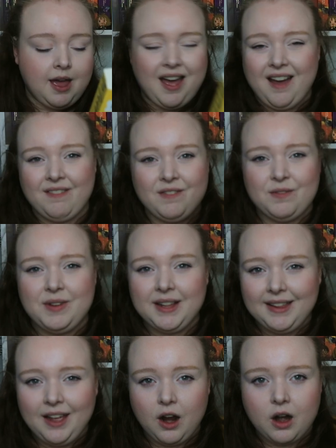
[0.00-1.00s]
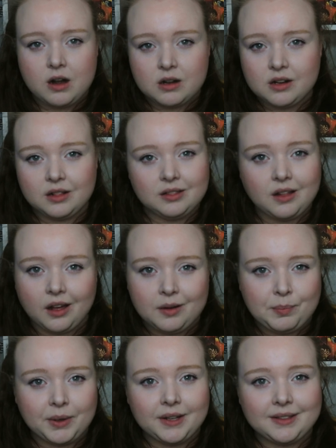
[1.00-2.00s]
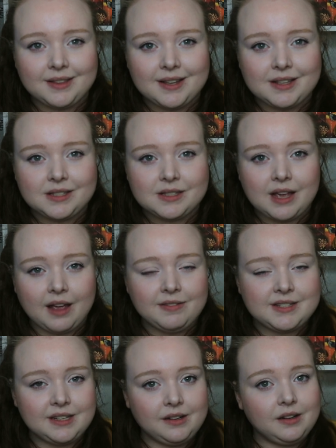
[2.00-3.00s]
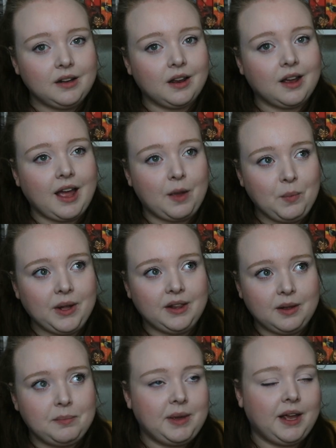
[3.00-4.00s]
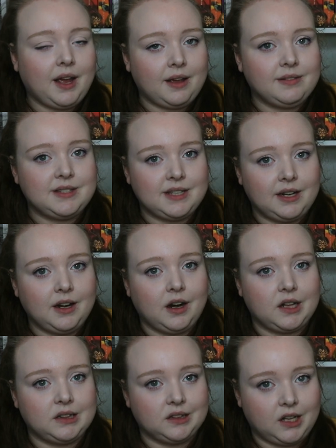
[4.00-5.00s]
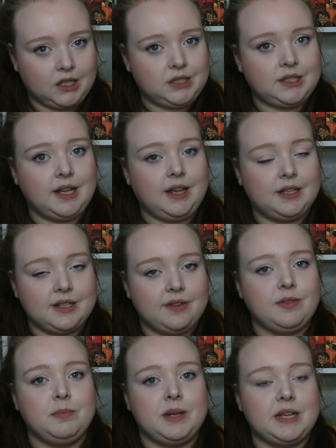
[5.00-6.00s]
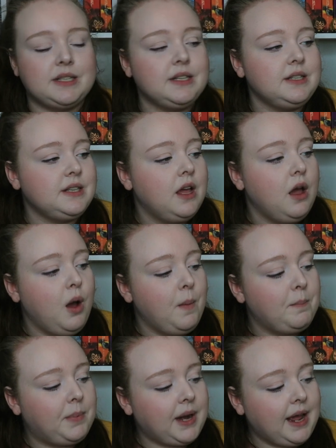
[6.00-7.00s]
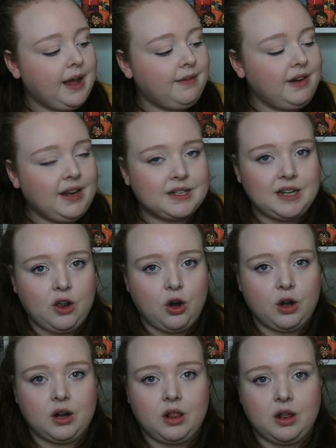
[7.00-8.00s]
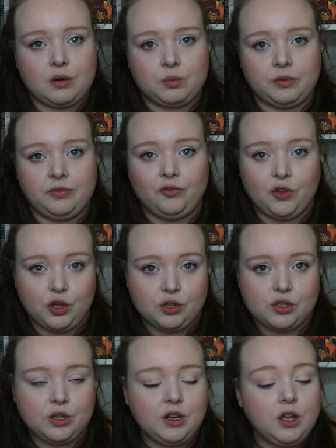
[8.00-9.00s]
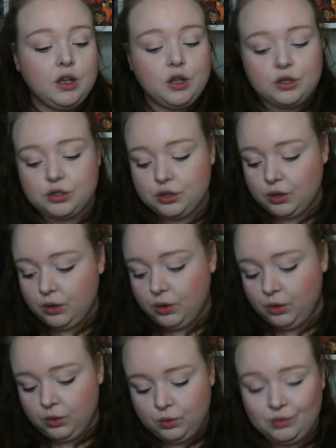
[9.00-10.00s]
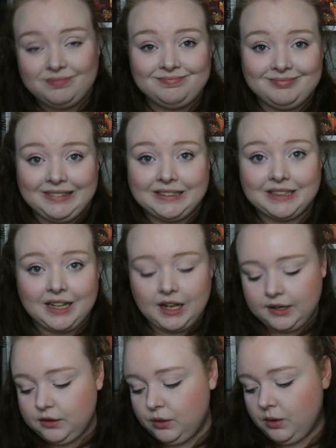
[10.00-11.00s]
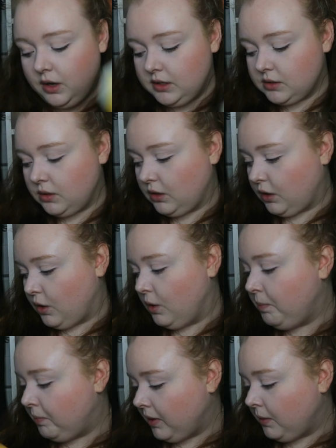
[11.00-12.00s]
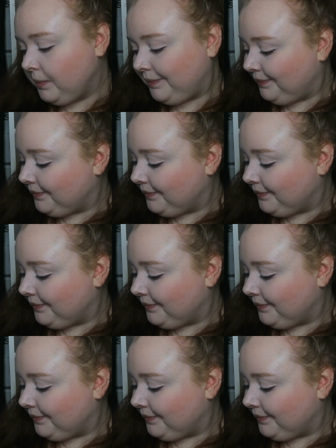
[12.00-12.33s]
Haven't really heard a lot about this. I've seen it, I will admit I've seen it a lot in different places, but I haven't actually heard a lot of reviews on it, so I don't know how it's gonna go, but